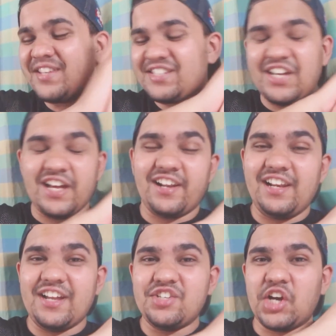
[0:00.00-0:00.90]
So yeah,
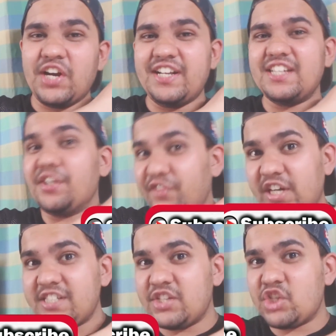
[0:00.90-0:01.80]
really enjoyed this. If you
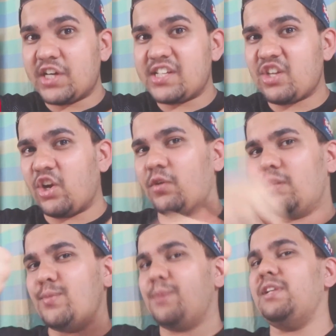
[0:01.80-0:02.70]
guys enjoyed this along
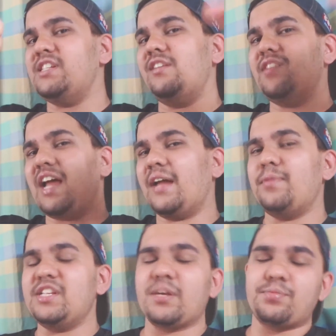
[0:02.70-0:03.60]
with me, please leave a like,
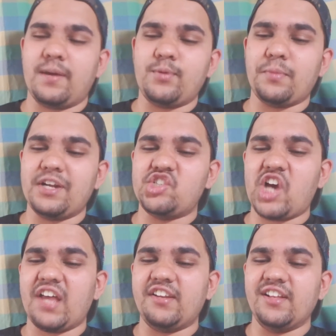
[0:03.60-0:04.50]
please subscribe to my
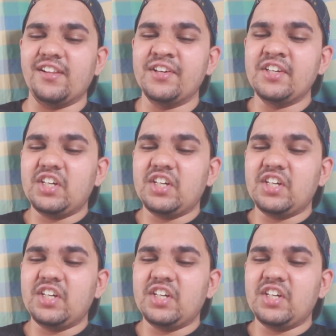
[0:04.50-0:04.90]
channel.